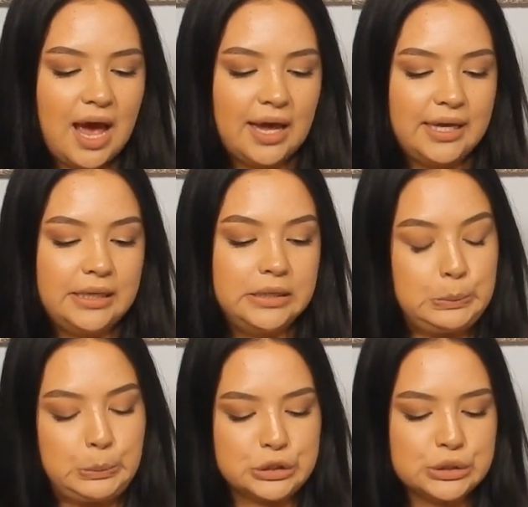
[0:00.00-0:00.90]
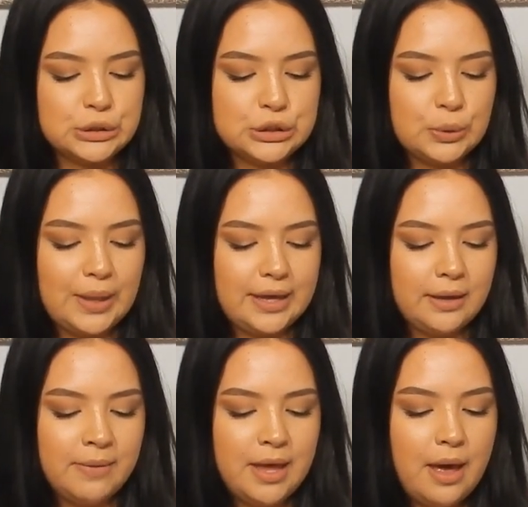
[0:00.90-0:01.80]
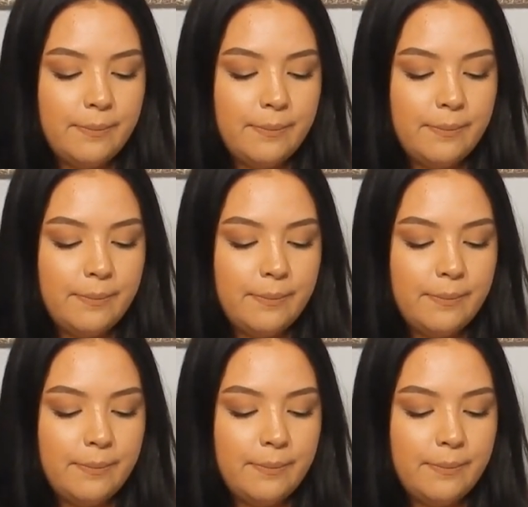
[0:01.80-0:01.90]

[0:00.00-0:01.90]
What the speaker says: I personally don't like them,